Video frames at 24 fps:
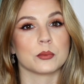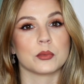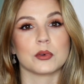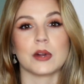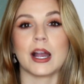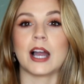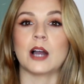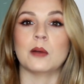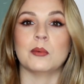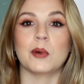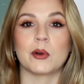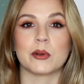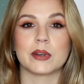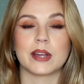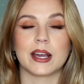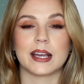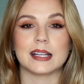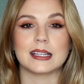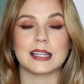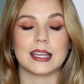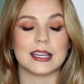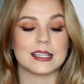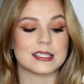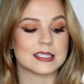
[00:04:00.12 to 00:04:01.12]
brow bone
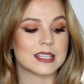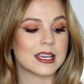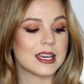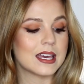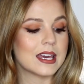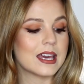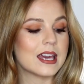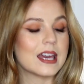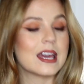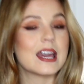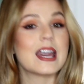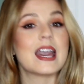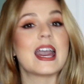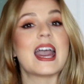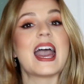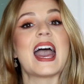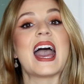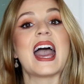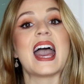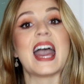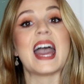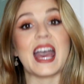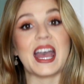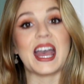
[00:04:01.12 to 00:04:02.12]
highlight.
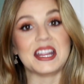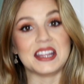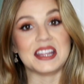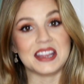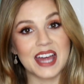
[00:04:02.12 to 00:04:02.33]
And